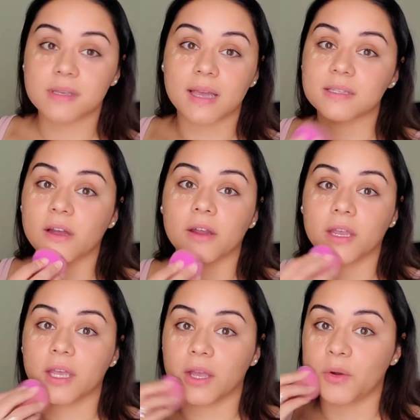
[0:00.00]
at
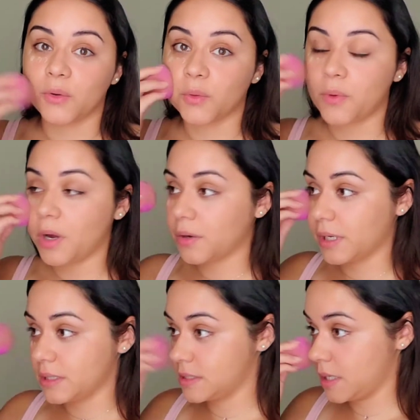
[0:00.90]
Target or
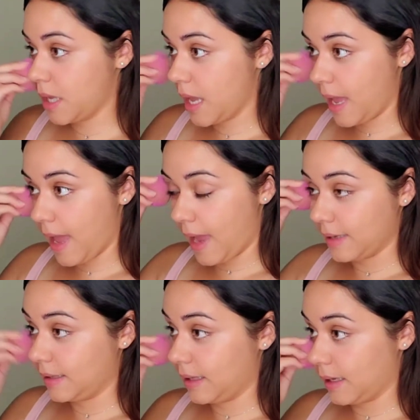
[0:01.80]
Walgreens
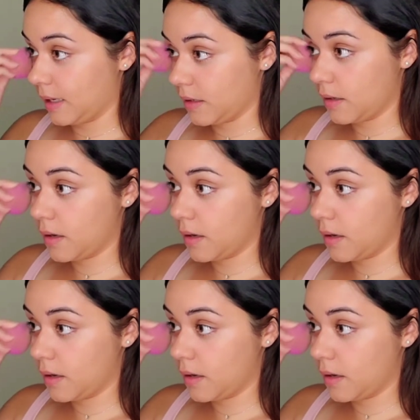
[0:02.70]
and get